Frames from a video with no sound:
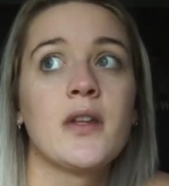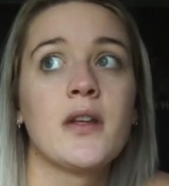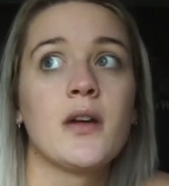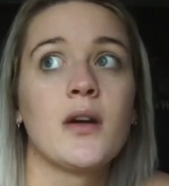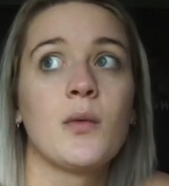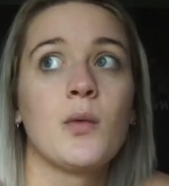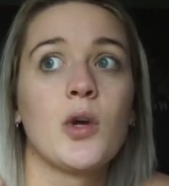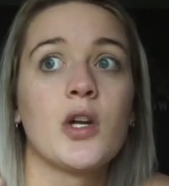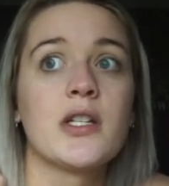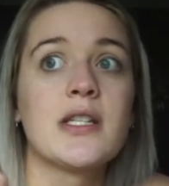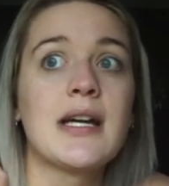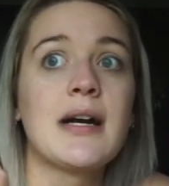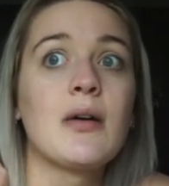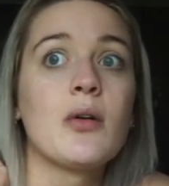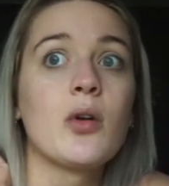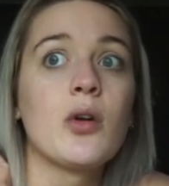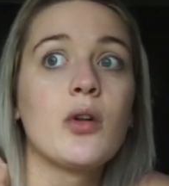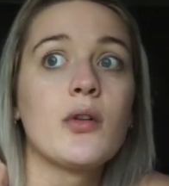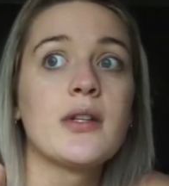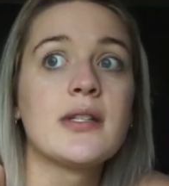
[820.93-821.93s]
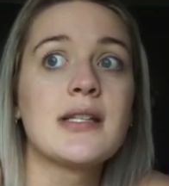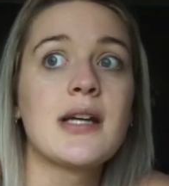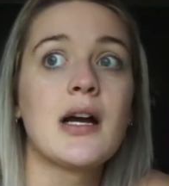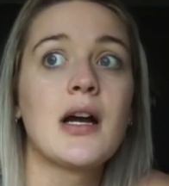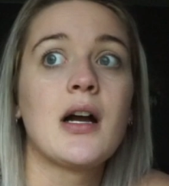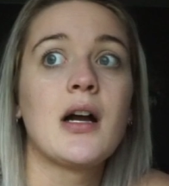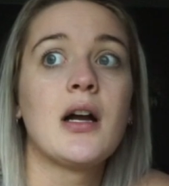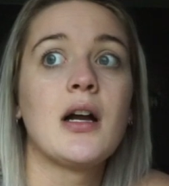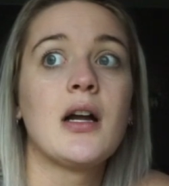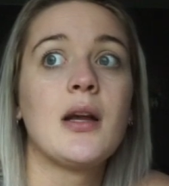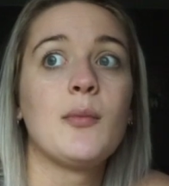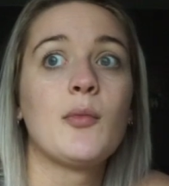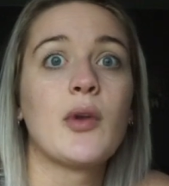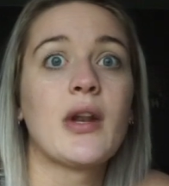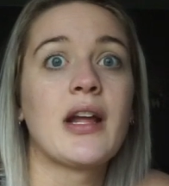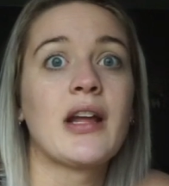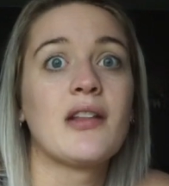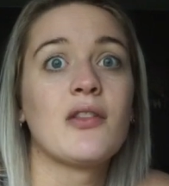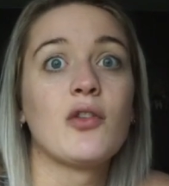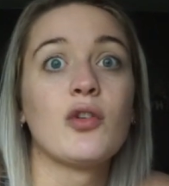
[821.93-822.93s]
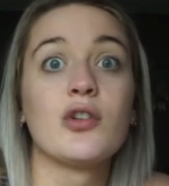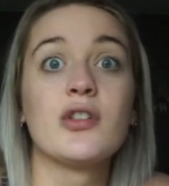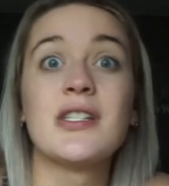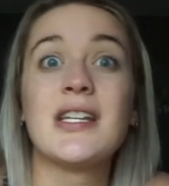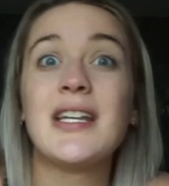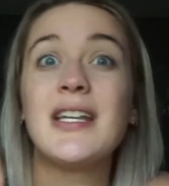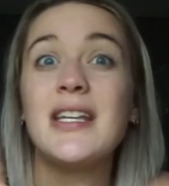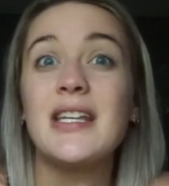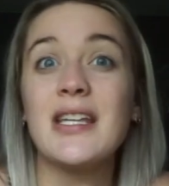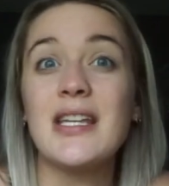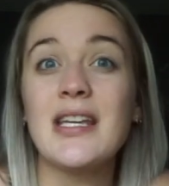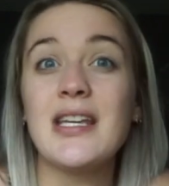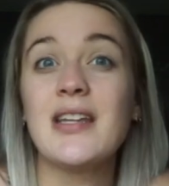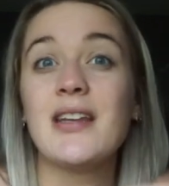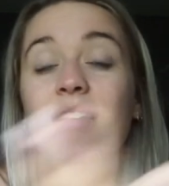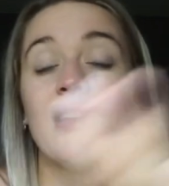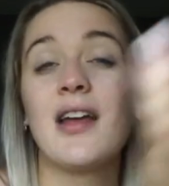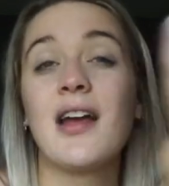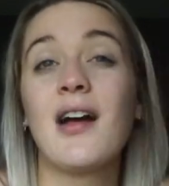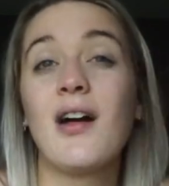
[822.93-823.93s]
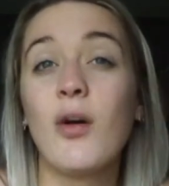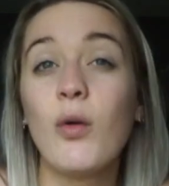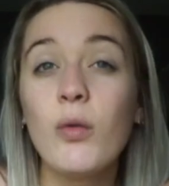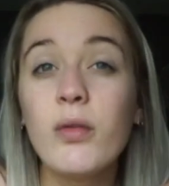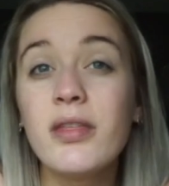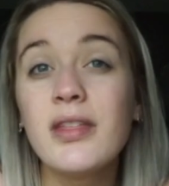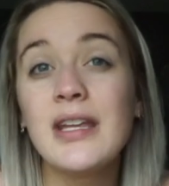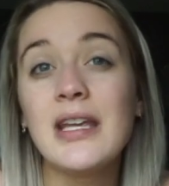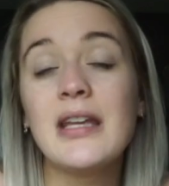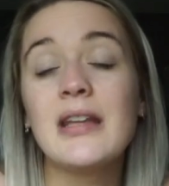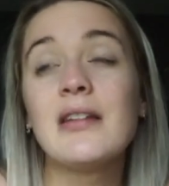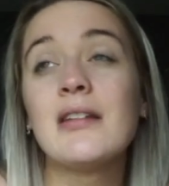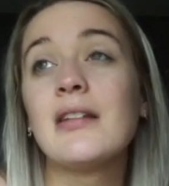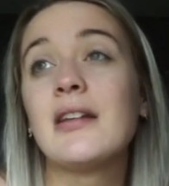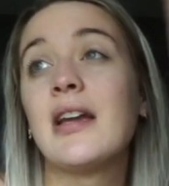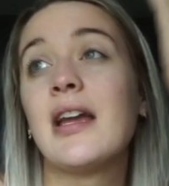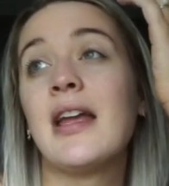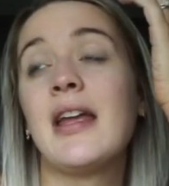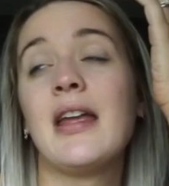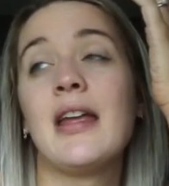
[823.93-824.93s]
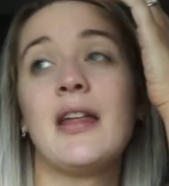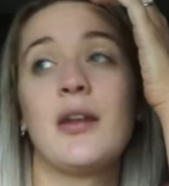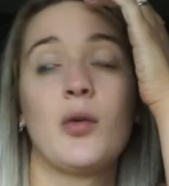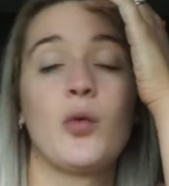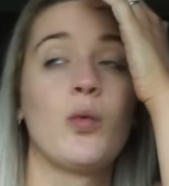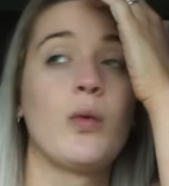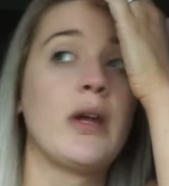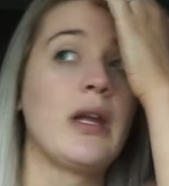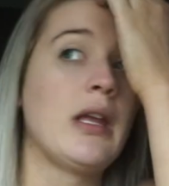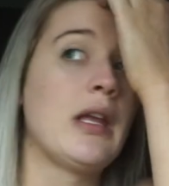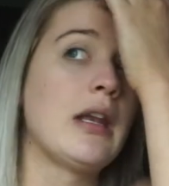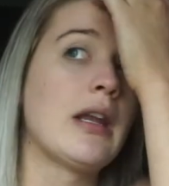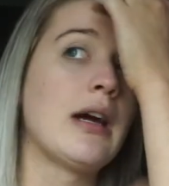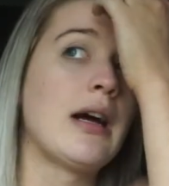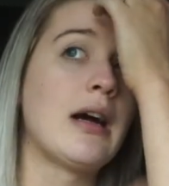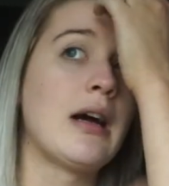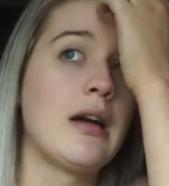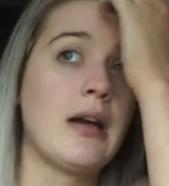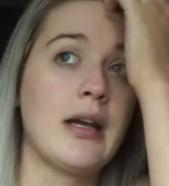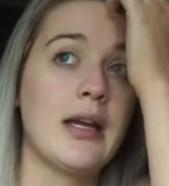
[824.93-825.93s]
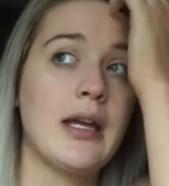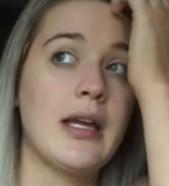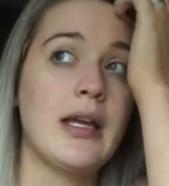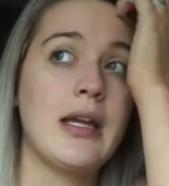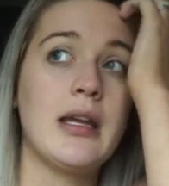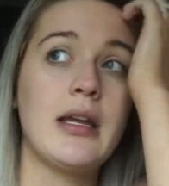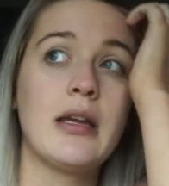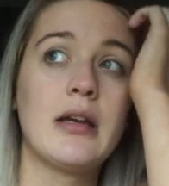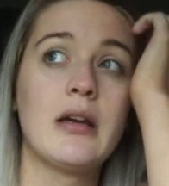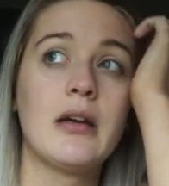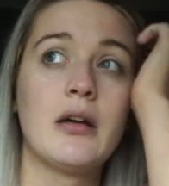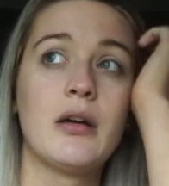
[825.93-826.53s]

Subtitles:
I worked out all the time, when I had learned to eat healthy, and when I've